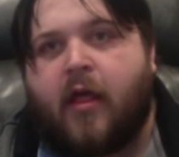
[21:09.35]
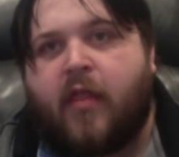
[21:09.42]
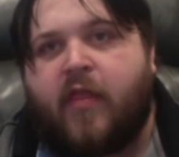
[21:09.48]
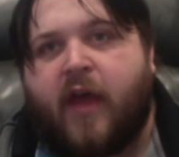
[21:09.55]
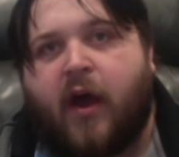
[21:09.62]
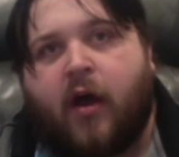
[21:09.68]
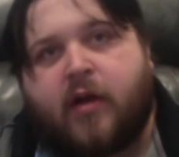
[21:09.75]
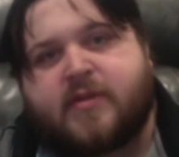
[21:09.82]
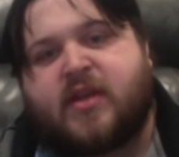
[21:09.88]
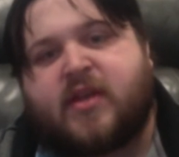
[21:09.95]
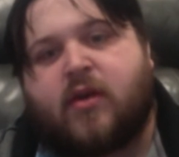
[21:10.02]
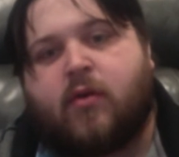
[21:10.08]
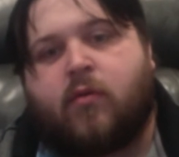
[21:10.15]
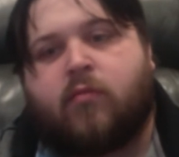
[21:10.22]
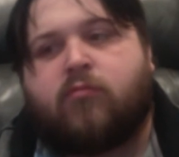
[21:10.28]
that
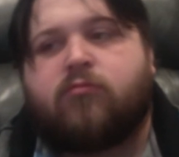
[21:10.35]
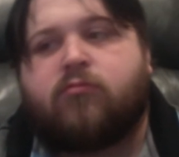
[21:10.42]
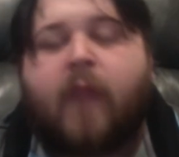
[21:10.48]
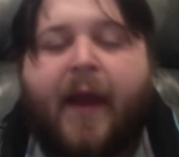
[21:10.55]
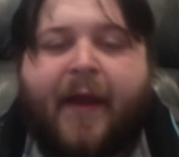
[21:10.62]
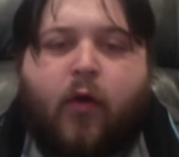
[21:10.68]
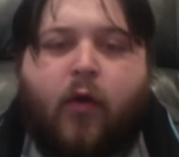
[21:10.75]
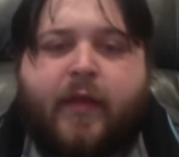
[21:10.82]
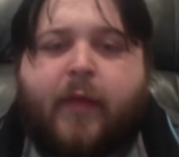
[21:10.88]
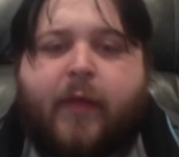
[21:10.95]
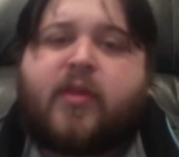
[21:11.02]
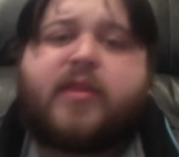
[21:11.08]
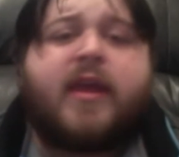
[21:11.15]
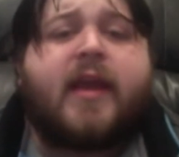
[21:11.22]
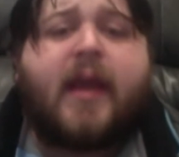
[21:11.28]
also write, or they were
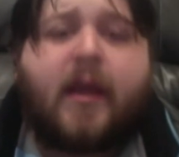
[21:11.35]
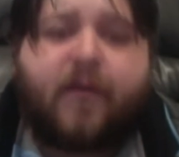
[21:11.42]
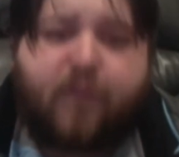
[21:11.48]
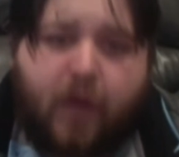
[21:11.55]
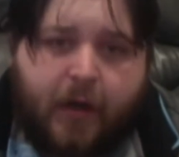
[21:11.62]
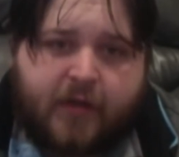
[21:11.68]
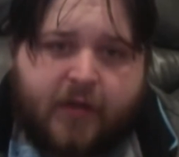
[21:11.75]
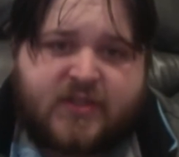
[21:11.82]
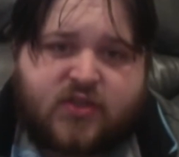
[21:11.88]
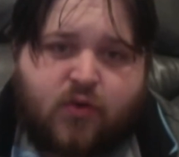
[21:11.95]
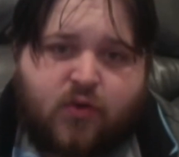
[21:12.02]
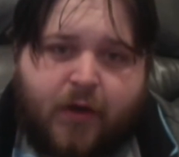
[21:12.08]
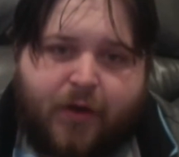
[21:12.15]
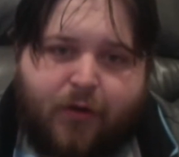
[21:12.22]
thinking of writing a story,